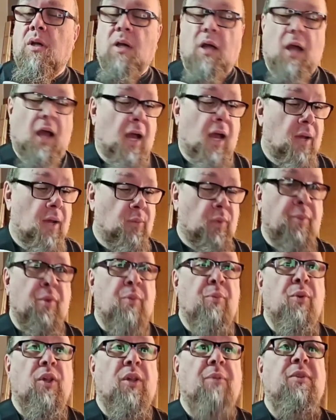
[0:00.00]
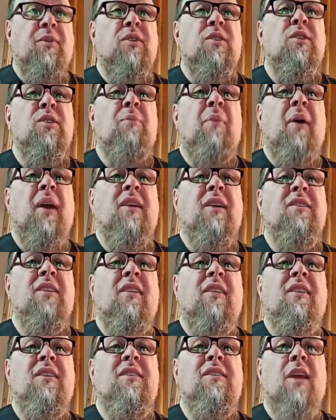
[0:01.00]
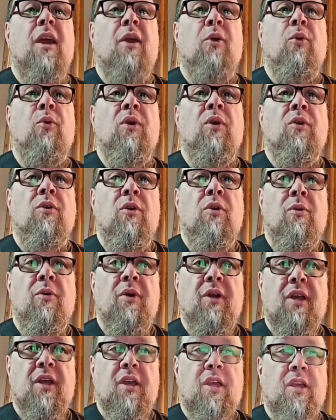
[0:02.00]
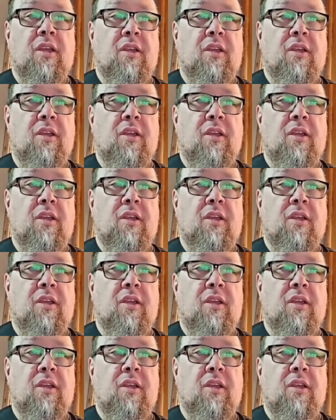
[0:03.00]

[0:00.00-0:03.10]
Let me pull up the specs on this guy real quick.